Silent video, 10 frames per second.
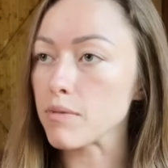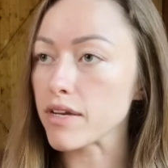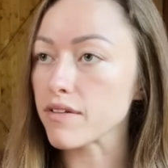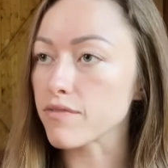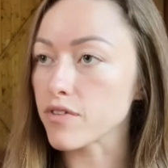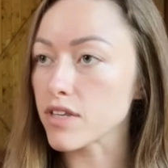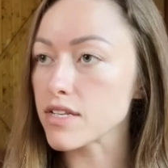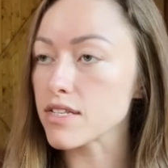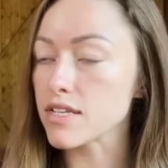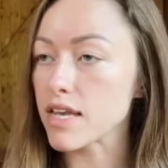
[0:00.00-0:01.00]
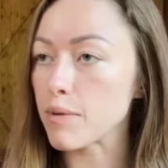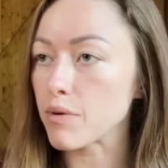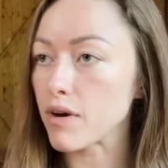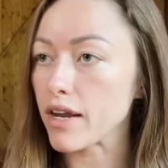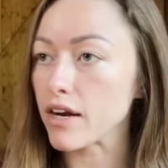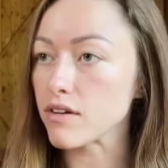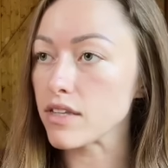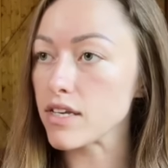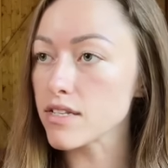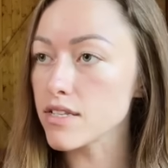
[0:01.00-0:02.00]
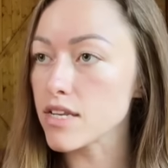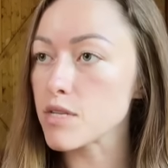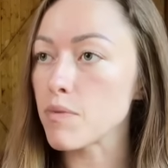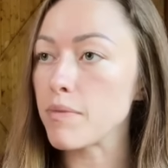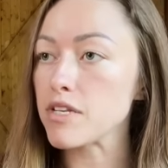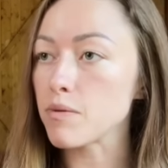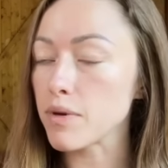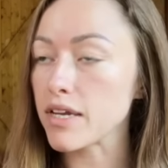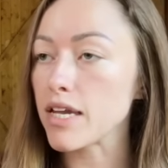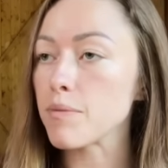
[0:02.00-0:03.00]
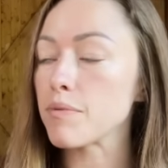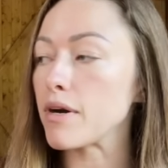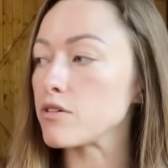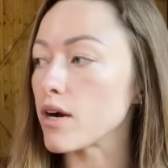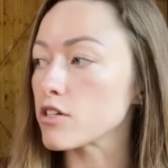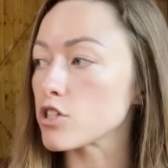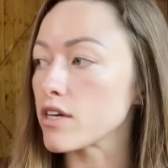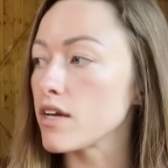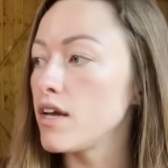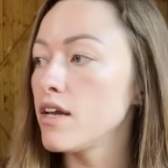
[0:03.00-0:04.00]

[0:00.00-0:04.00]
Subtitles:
like for this example right here, this is momentum picking up in my direction.